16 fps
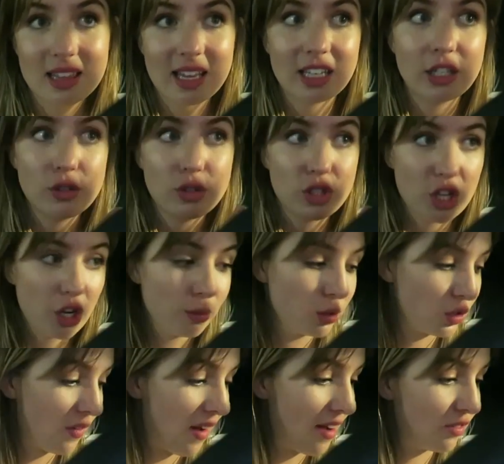Thank you so
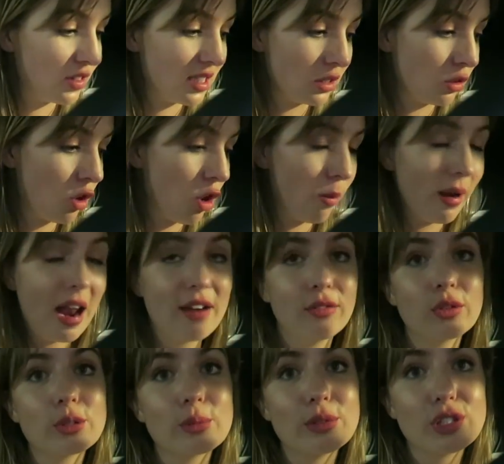much for every single comment.
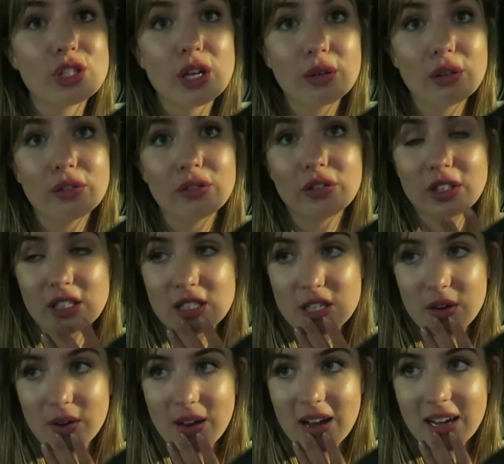Everyone's been so lovely and
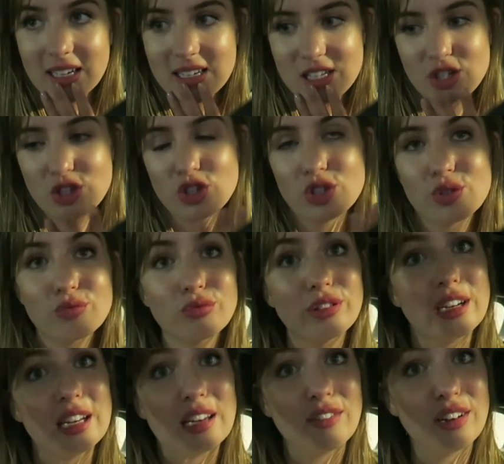so kind. It's just
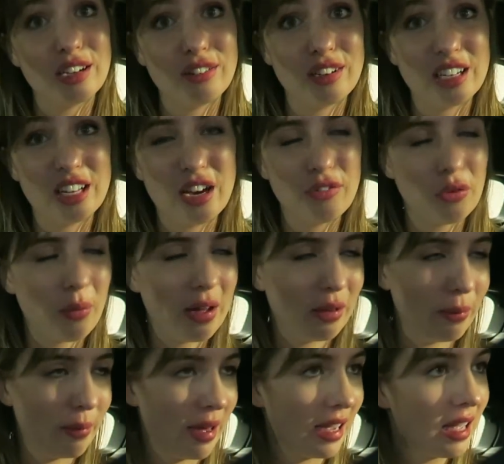really, really, really
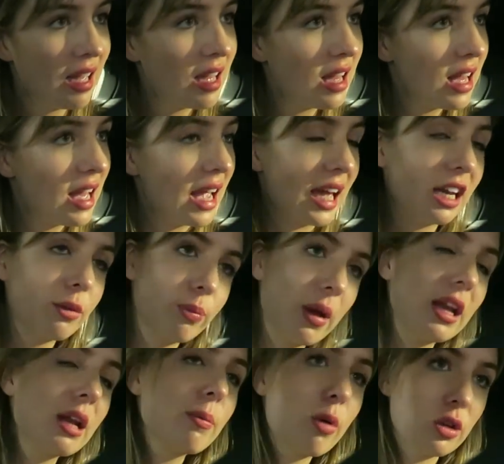overwhelming in a,
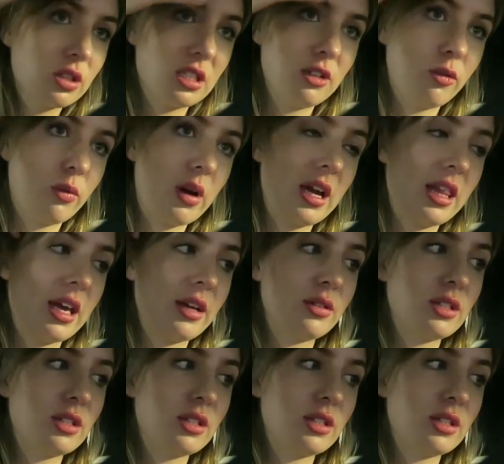in a positive way though.